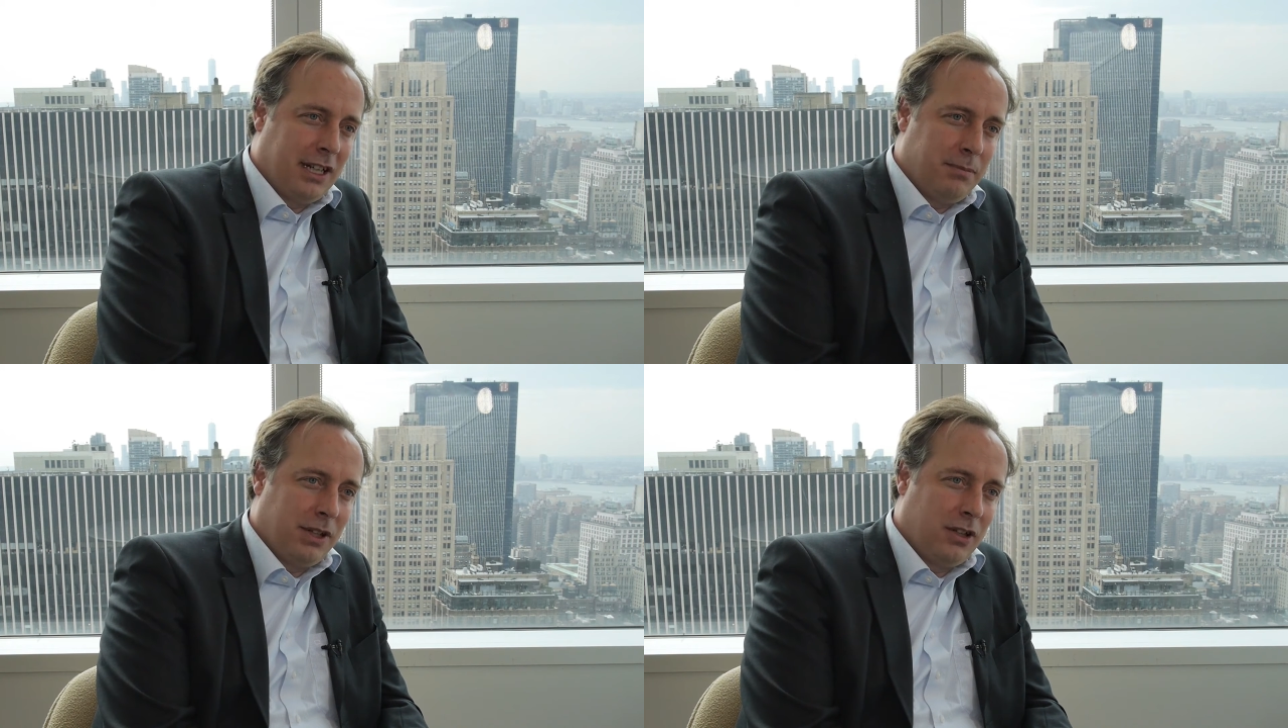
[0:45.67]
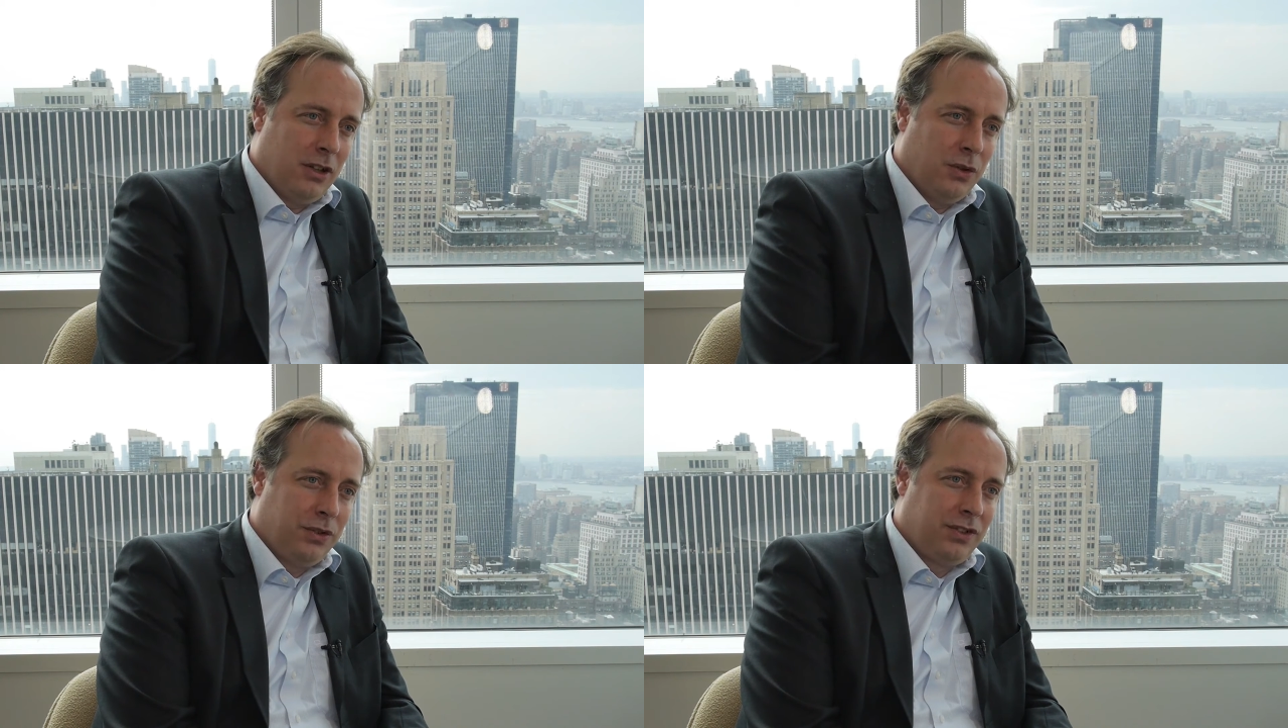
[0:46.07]
yet been
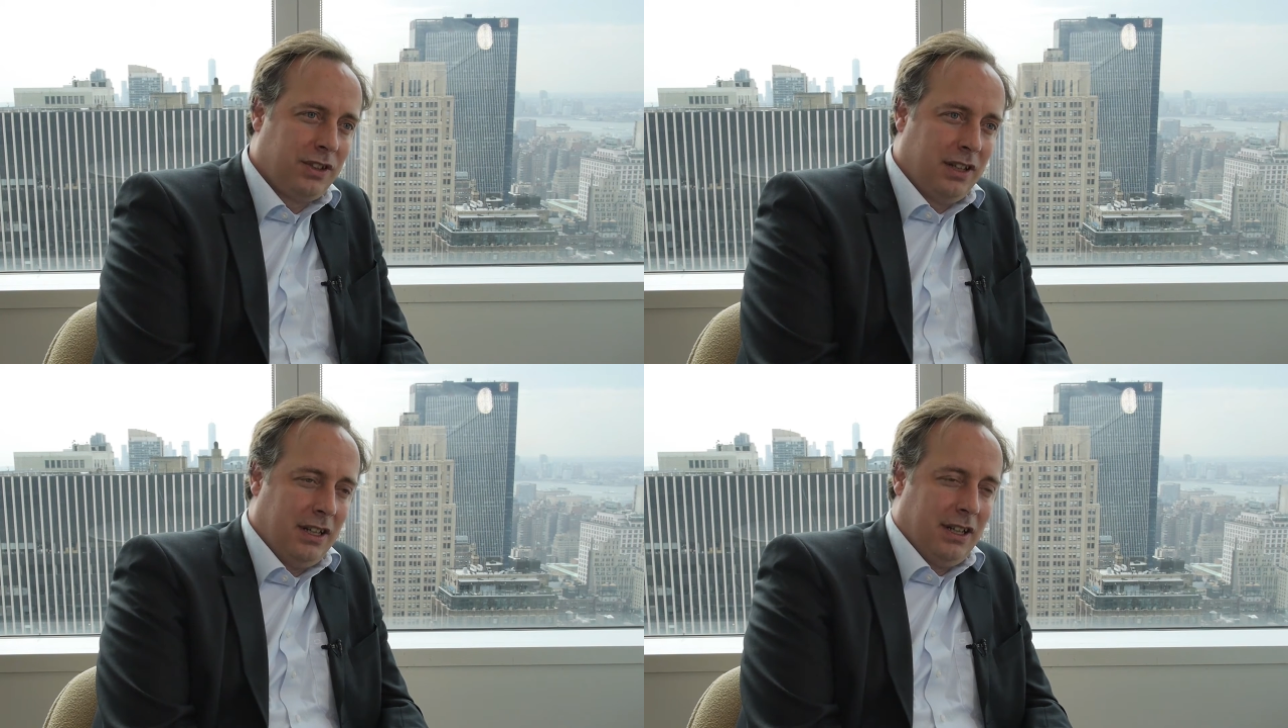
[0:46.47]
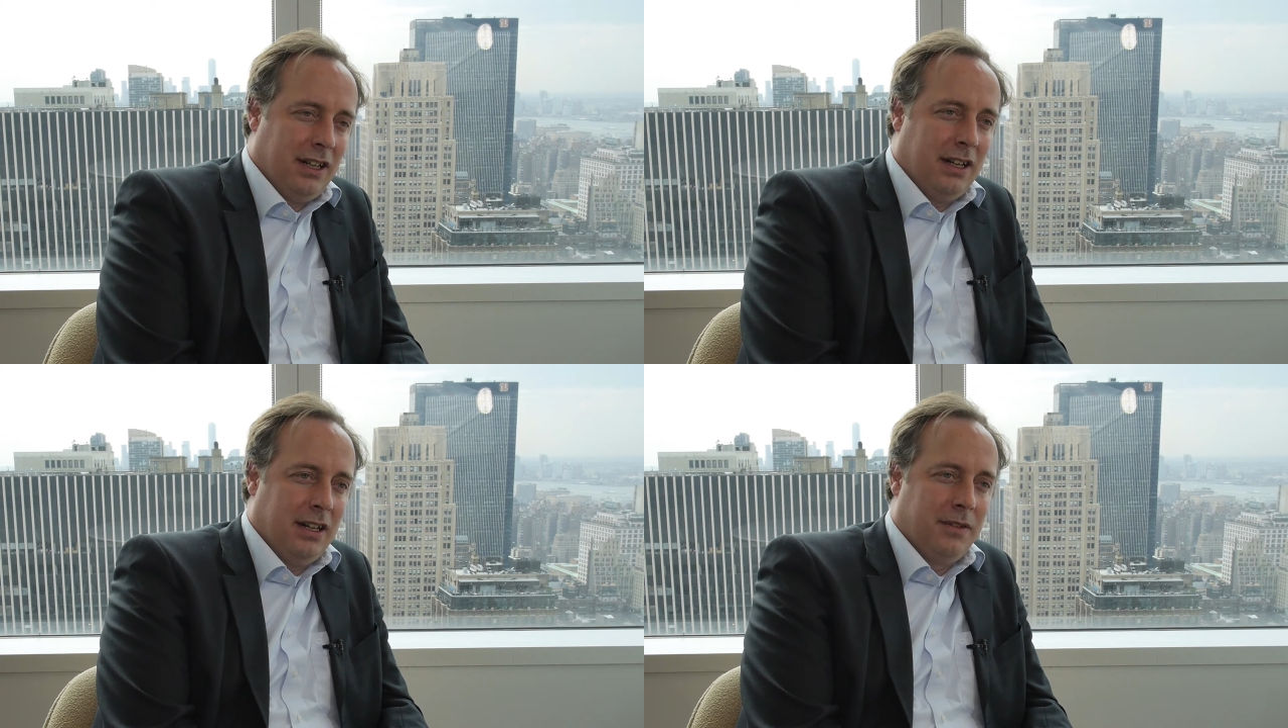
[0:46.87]
closed,
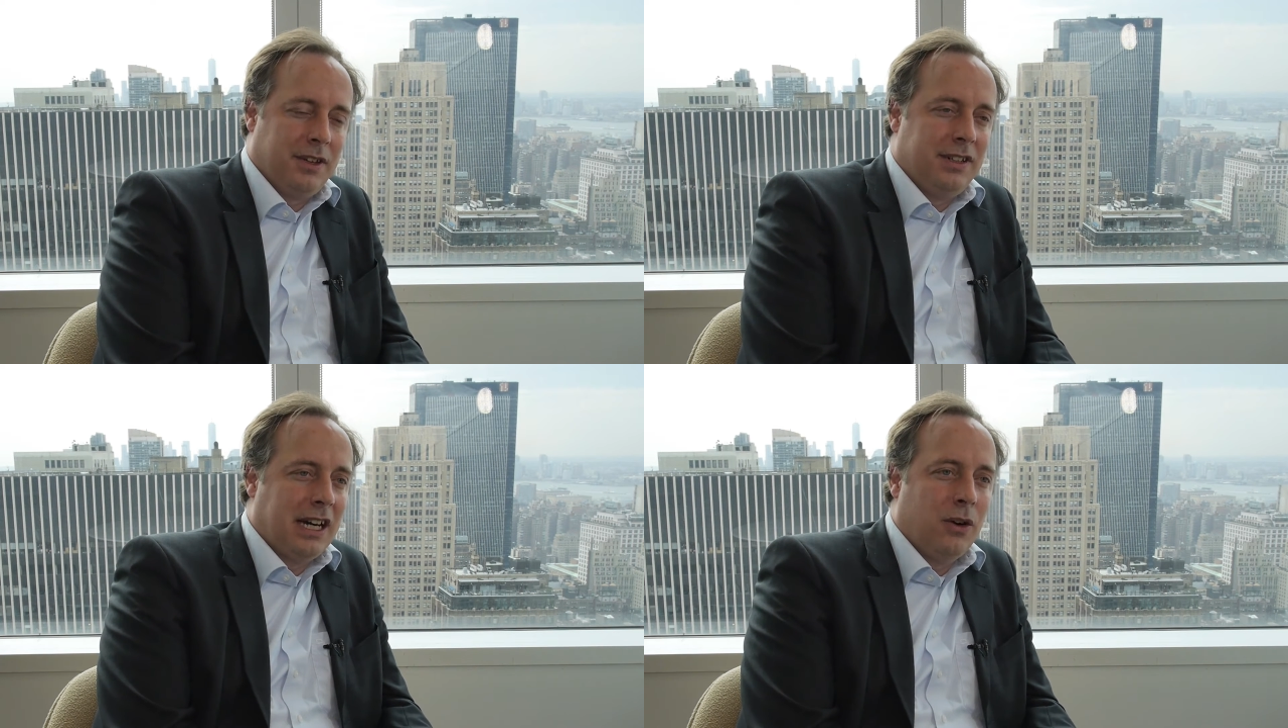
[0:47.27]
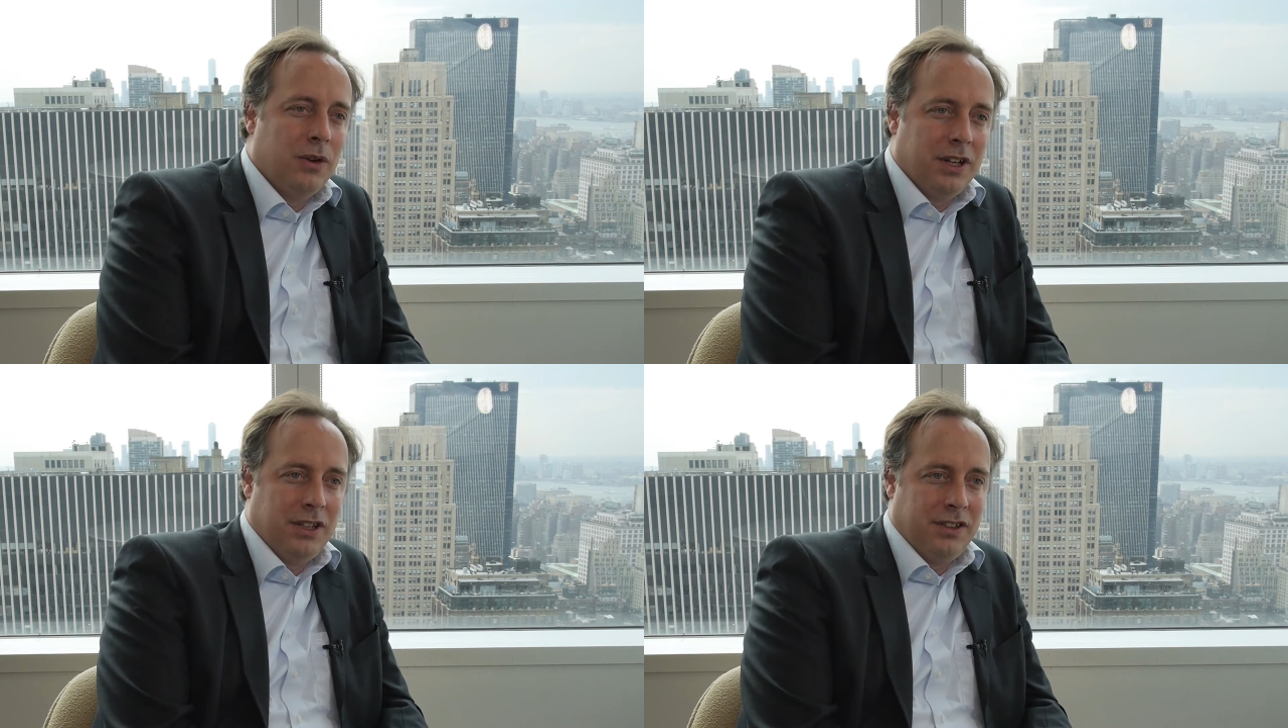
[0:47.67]
uh, the
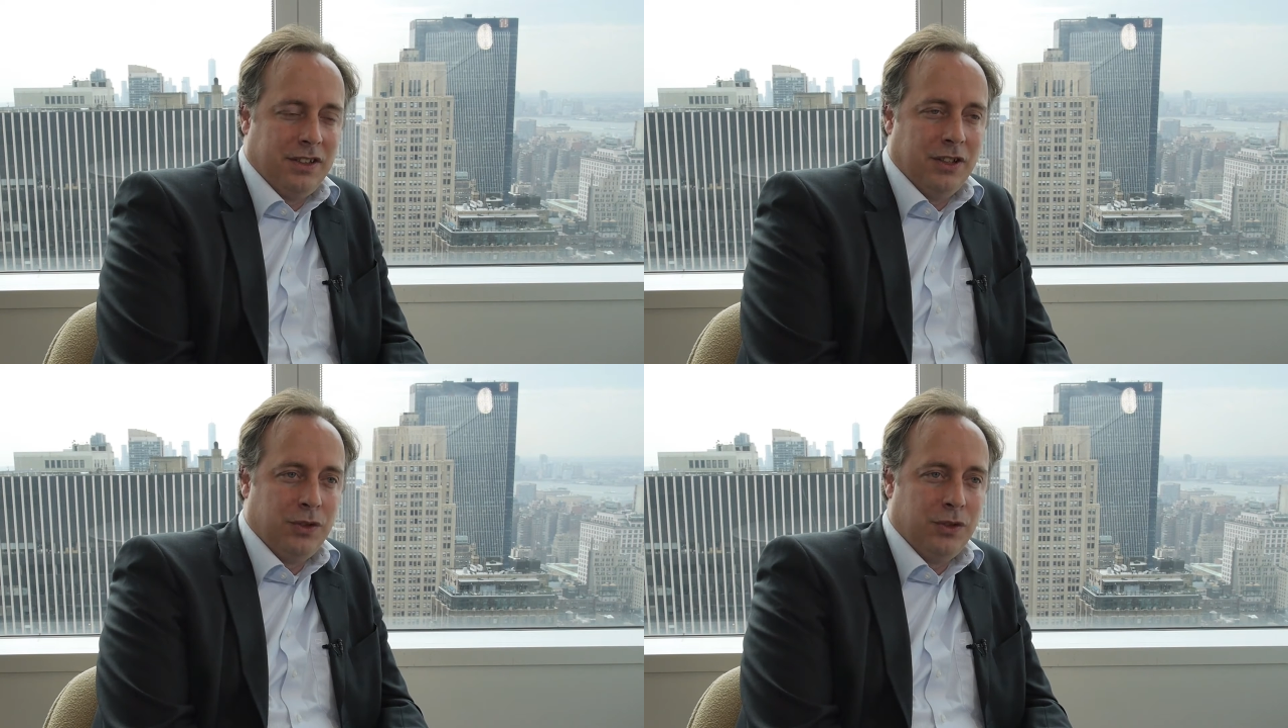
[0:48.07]
Dow and uh,